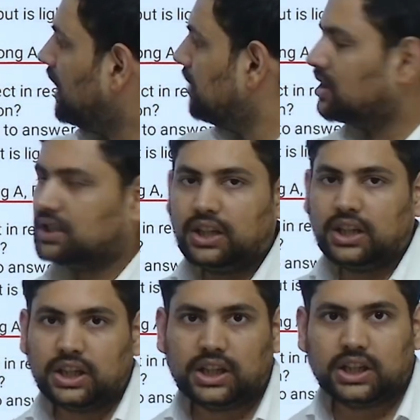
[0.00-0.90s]
E?
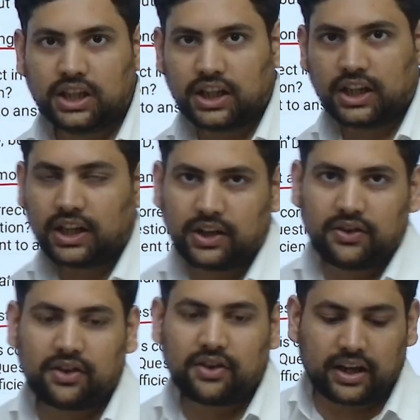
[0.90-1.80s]
Okay.
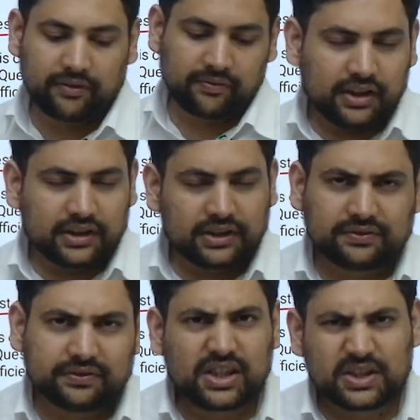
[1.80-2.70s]
Now, this
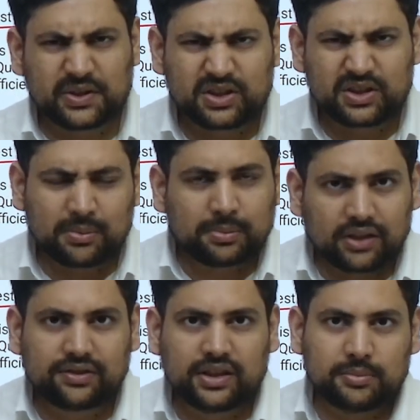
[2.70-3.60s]
bit of a
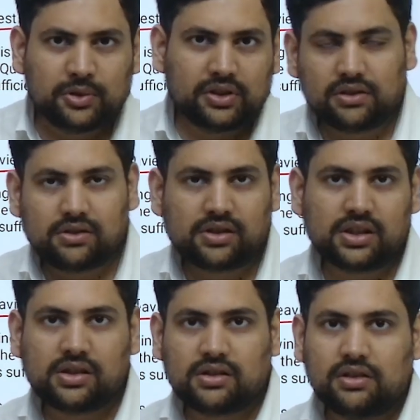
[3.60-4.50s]
disputed question.
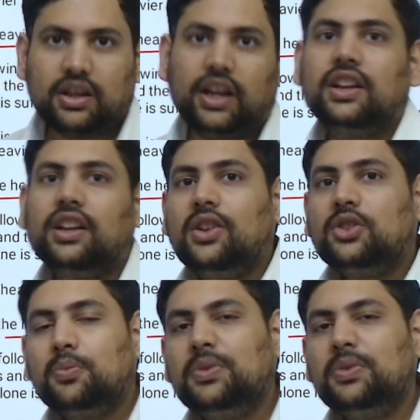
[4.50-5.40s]
Okay.
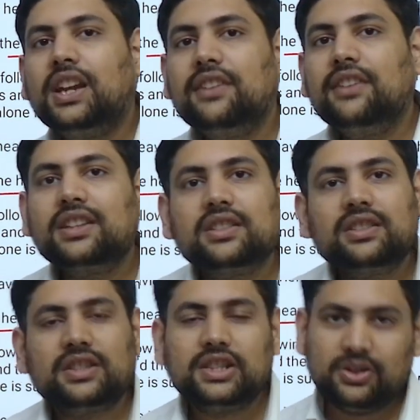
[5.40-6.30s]
UPSC gave answer C
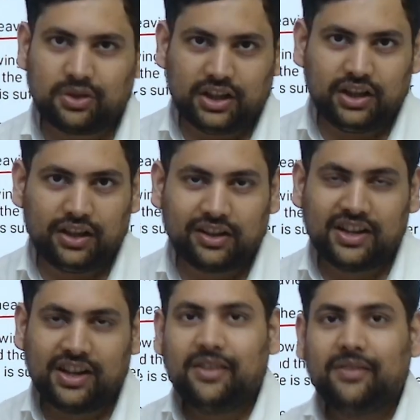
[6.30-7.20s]
or D.
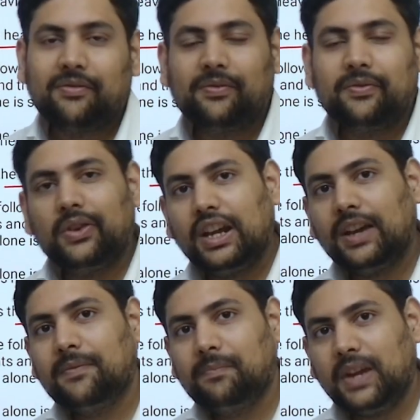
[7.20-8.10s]
Okay, many
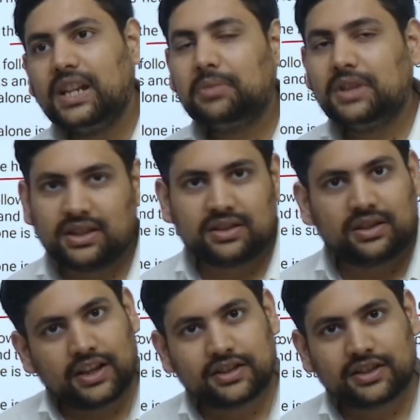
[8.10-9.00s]
places the answer
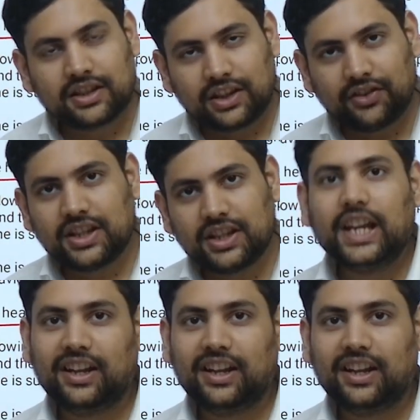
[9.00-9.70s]
given is A.